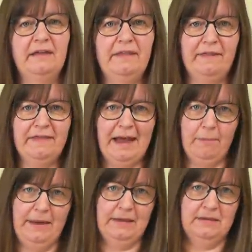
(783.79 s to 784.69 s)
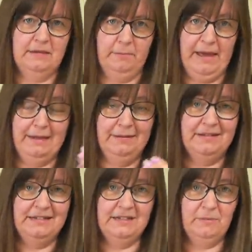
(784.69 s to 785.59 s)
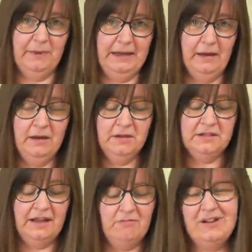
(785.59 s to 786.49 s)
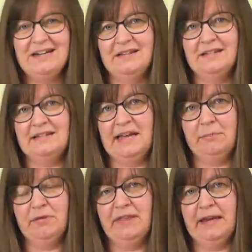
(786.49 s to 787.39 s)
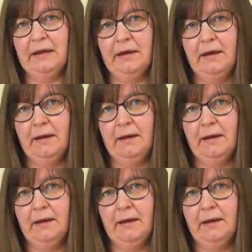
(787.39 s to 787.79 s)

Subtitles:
and then that makes the pens disappear. So they're really the same thing.